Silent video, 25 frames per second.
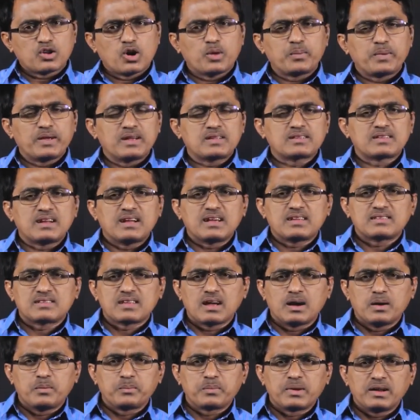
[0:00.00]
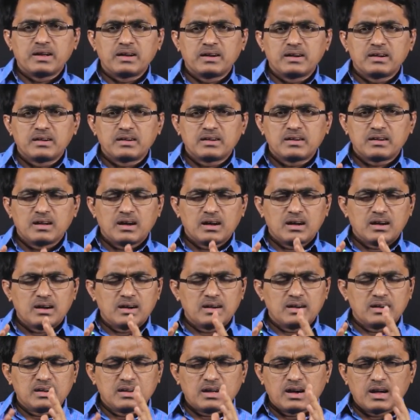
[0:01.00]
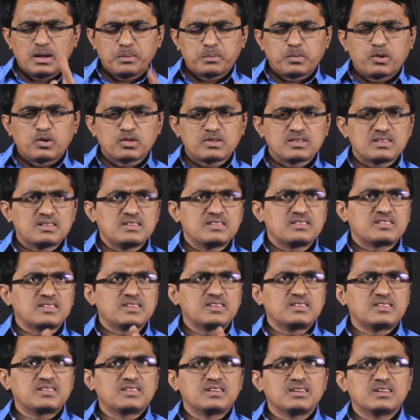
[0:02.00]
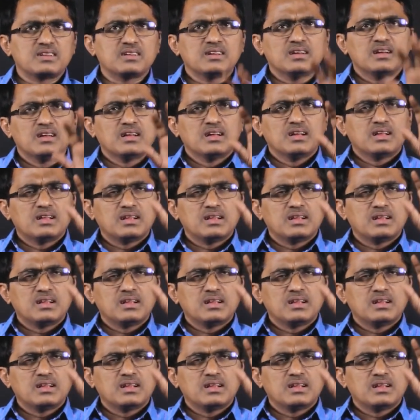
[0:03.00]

topics like sampling and hypothesis testing,